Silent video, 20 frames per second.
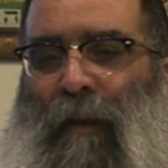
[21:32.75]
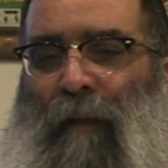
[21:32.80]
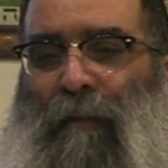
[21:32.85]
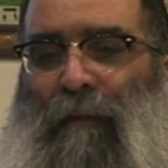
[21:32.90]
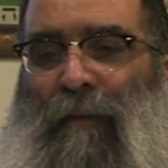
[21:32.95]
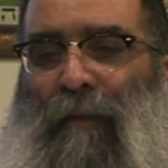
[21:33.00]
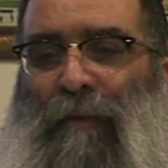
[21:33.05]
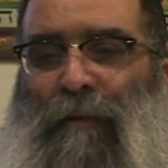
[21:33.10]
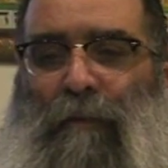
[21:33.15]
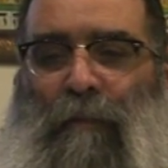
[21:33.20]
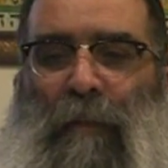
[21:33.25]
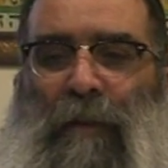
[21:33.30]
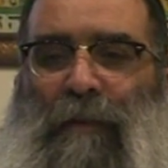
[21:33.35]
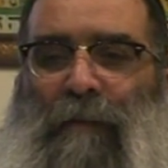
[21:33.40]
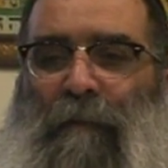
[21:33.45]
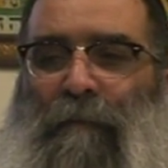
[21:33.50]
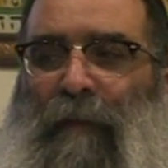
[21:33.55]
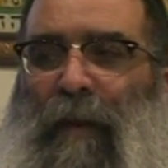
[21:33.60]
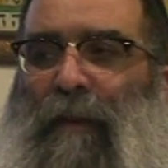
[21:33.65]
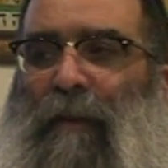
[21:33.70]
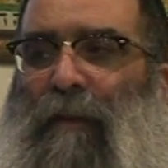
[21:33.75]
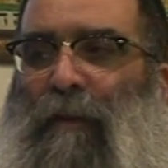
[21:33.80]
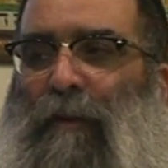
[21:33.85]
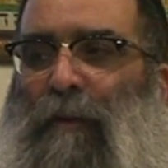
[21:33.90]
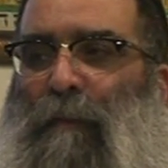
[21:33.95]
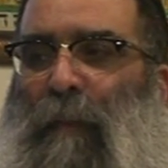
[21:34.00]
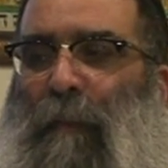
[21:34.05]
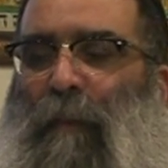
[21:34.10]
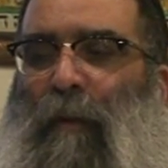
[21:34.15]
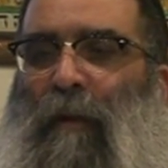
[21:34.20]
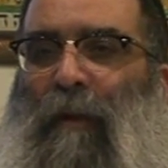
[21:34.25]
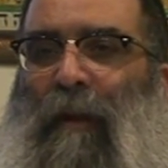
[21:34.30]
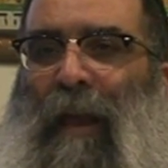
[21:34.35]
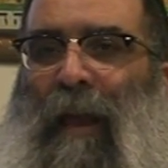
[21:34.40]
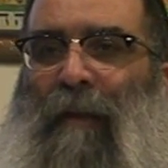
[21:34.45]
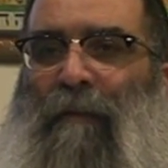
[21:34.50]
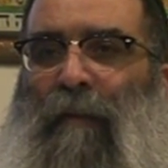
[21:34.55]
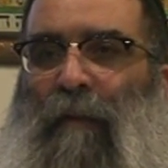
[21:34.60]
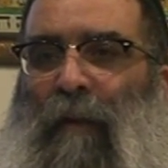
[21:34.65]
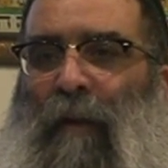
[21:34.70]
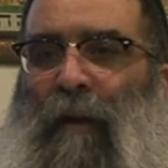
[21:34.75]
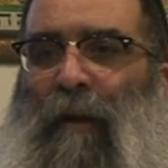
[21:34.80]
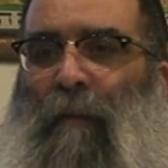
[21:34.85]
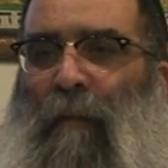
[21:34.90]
they dismissed the fact that these people could ever learn